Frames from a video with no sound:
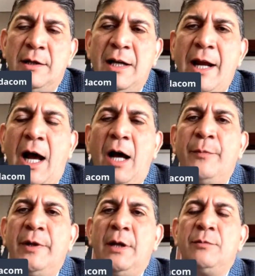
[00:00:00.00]
really
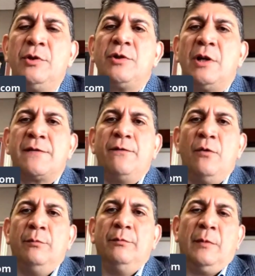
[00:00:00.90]
helping them to
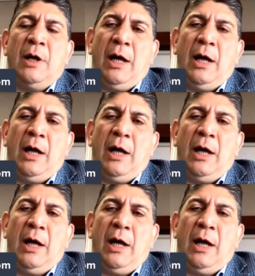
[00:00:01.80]
transform